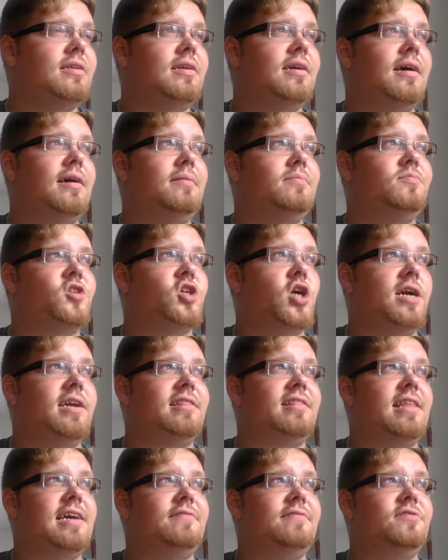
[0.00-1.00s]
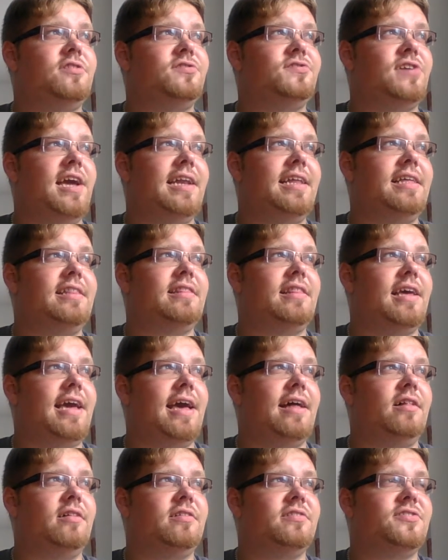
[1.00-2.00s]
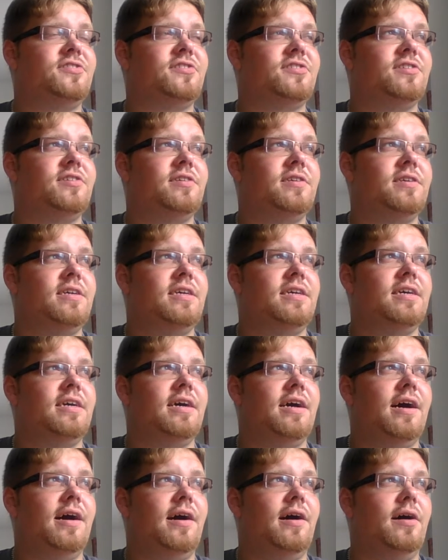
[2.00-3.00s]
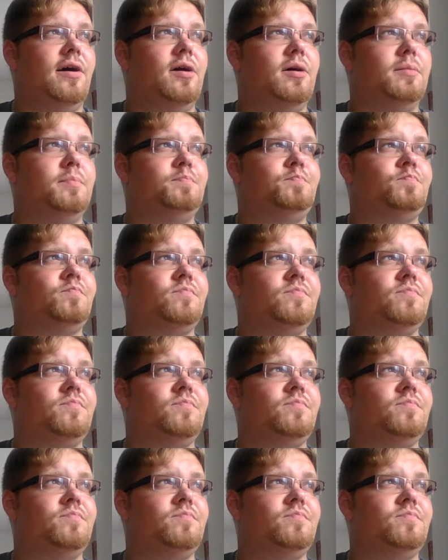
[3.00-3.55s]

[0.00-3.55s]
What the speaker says: I'm trying to think if there's anything else um,